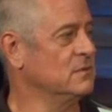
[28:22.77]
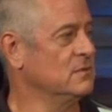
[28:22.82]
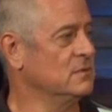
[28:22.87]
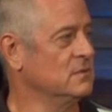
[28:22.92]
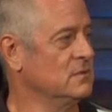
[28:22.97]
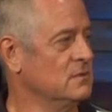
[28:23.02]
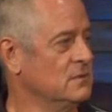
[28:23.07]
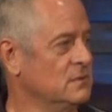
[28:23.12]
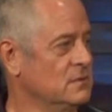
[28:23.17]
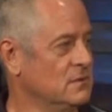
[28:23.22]

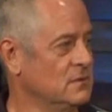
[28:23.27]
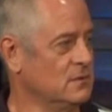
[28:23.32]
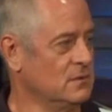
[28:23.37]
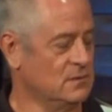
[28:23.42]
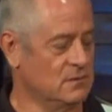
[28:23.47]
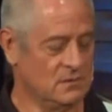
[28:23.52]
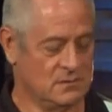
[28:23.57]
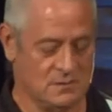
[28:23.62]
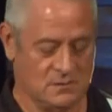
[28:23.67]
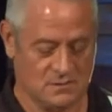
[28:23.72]

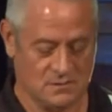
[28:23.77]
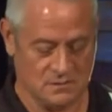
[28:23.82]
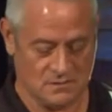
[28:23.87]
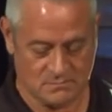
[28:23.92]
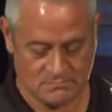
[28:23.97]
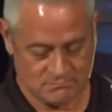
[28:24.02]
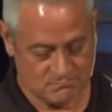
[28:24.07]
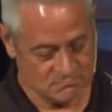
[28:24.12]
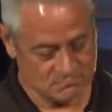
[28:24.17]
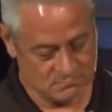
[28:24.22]

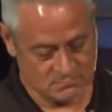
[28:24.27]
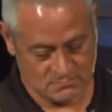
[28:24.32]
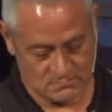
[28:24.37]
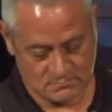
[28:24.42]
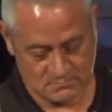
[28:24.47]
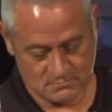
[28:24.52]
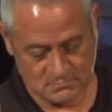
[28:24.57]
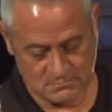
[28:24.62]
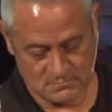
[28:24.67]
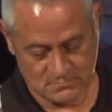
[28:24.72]

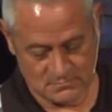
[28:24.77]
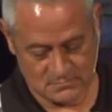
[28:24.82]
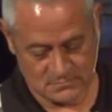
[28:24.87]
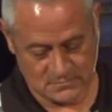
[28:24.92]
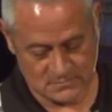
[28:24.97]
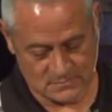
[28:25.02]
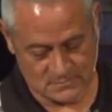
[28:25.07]
(silence)